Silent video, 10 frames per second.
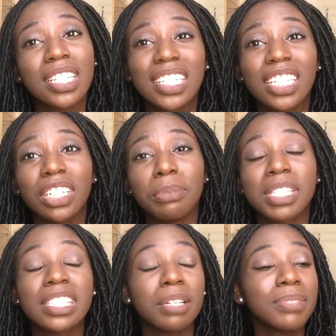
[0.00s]
You know,
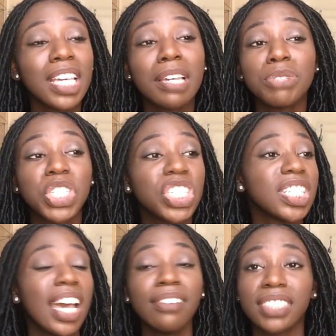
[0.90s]
but sometimes you
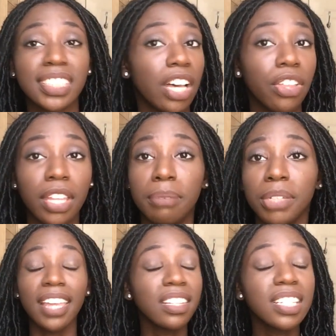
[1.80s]
just have to tell them. At
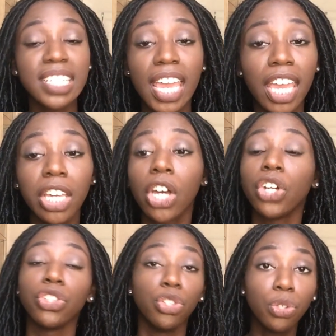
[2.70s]
the end of the day,
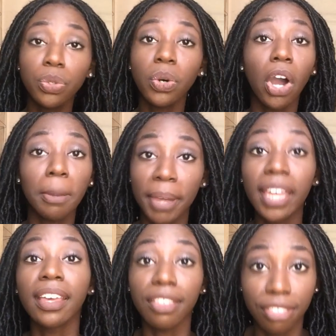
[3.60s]
you are
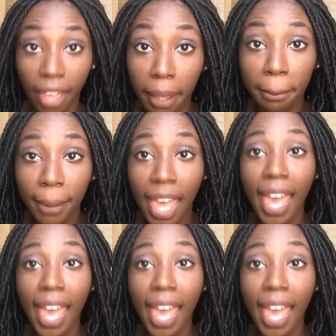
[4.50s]
paying them